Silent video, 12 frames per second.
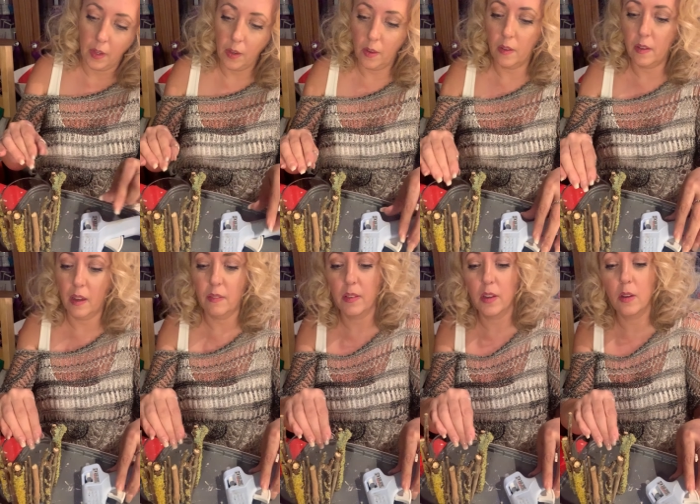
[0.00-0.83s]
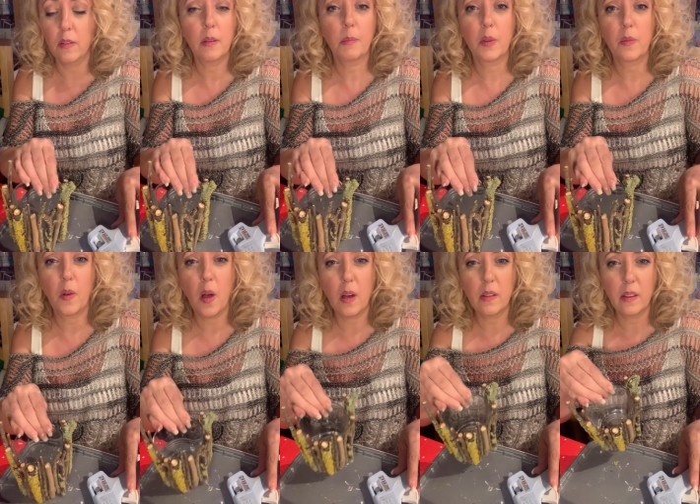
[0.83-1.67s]
You could even use them as
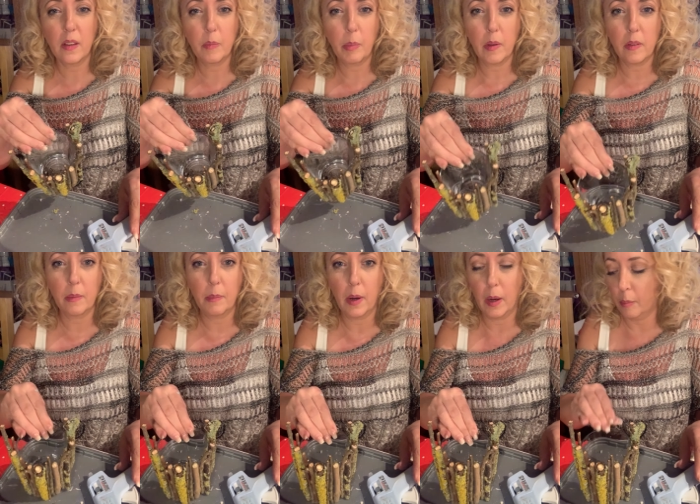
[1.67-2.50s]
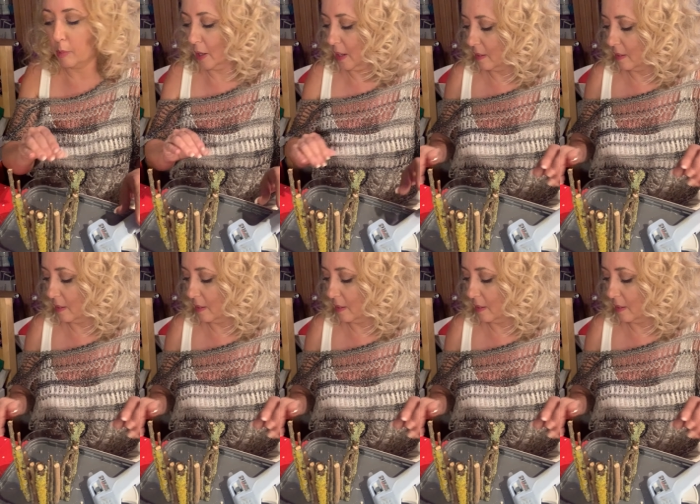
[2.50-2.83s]
vases, put some like pretty